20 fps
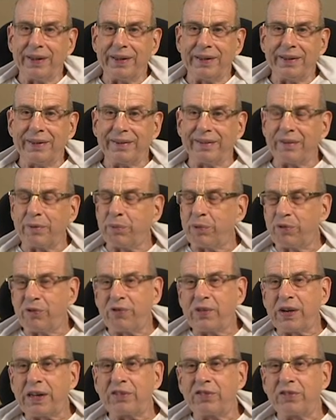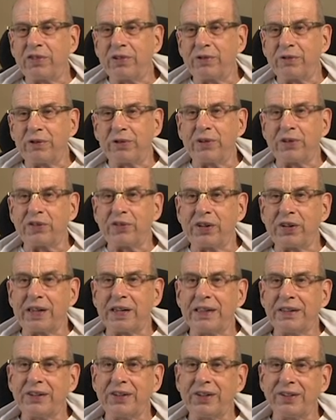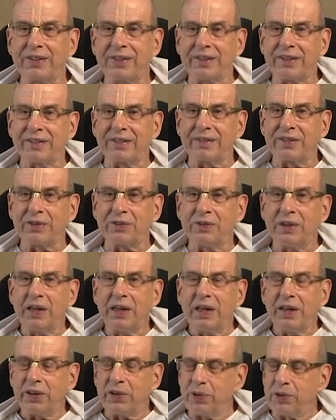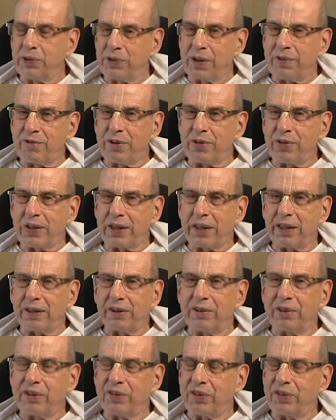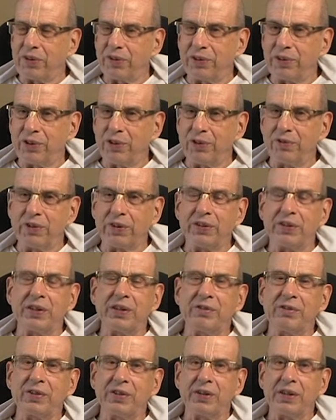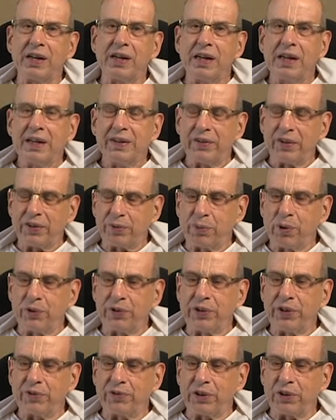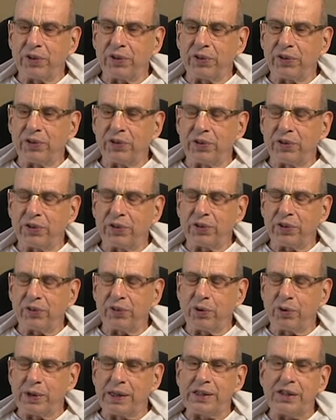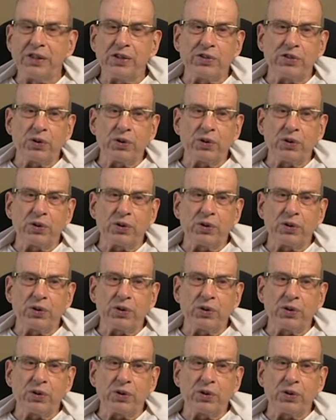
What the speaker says: the perfection of Krishna consciousness, to use everything in Krishna's service, even this most difficult situation.